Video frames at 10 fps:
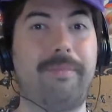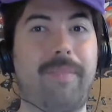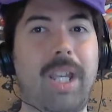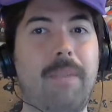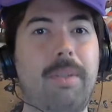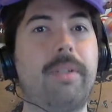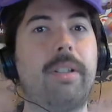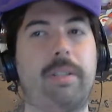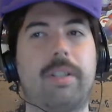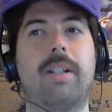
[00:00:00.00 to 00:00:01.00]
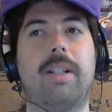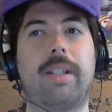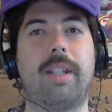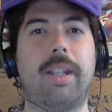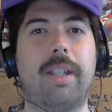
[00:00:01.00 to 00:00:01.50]
Abby and Will are gone,
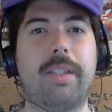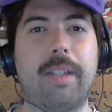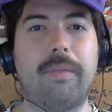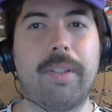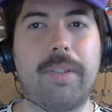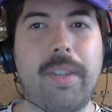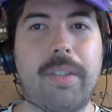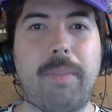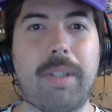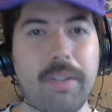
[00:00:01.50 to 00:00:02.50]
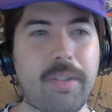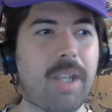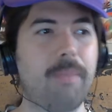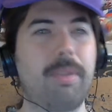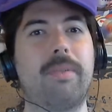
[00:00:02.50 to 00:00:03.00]
and then Phil says, because
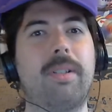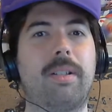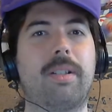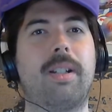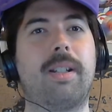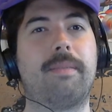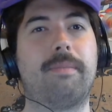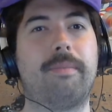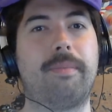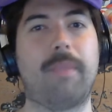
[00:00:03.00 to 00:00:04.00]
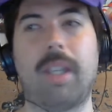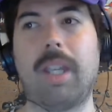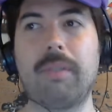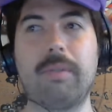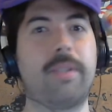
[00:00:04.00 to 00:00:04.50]
Abby and Will are gone,
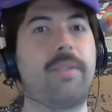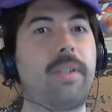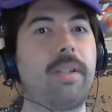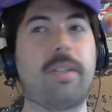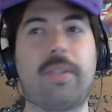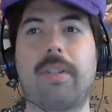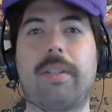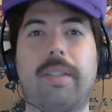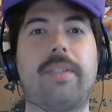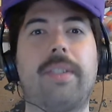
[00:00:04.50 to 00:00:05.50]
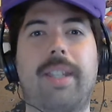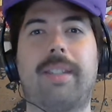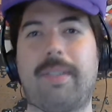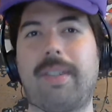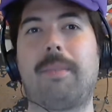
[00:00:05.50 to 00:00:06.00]
everyone's gonna start this leg
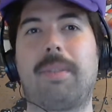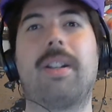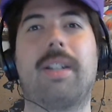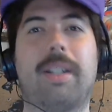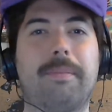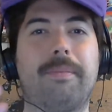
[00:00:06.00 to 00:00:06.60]
at the same time.